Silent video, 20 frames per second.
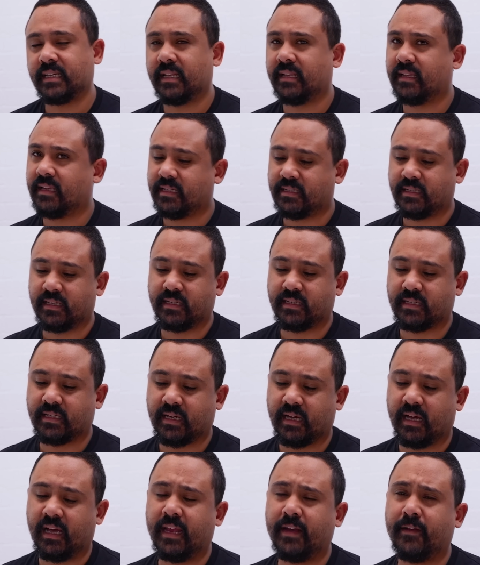and this is
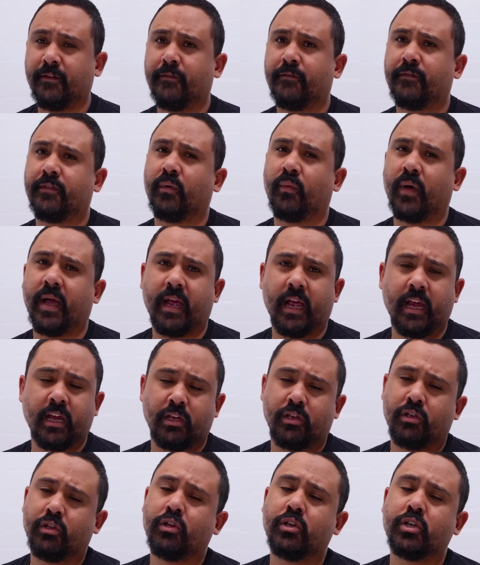kind of the way I
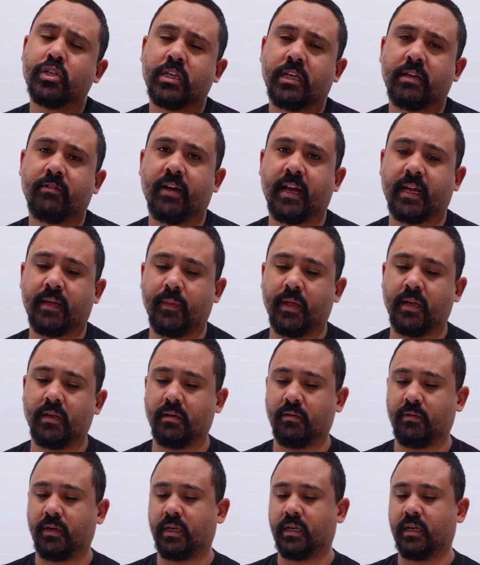usually recommend
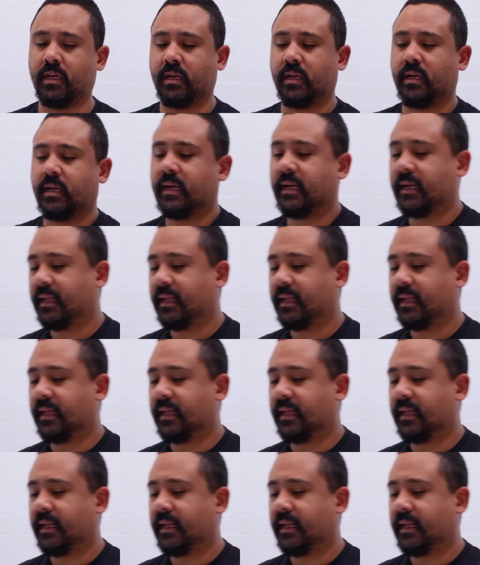doing it,